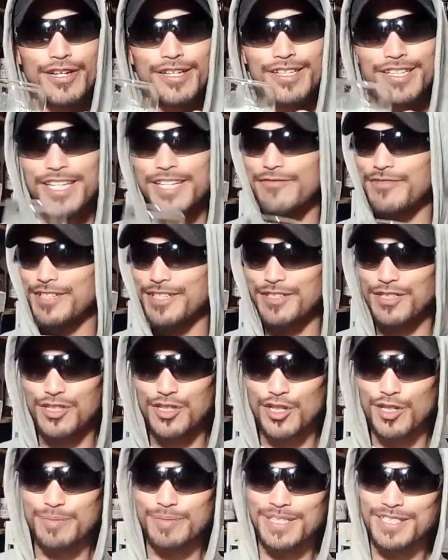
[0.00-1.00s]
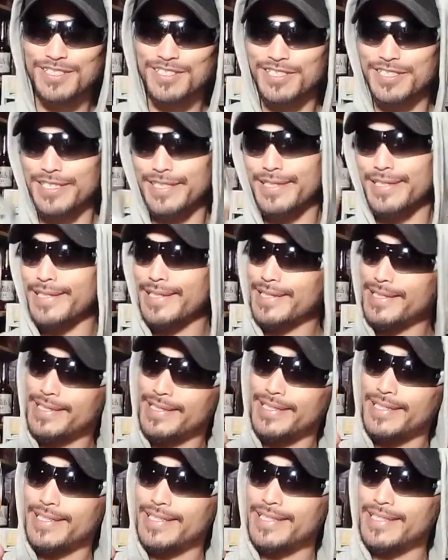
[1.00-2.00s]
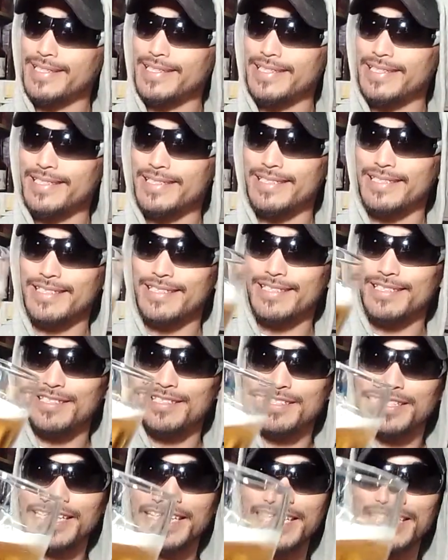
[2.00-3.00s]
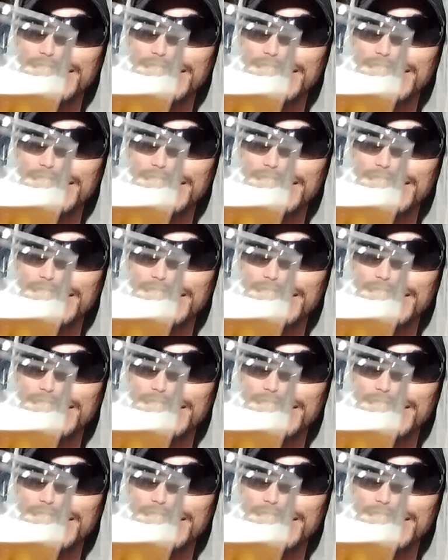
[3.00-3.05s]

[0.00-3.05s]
know, leave it in the comments. The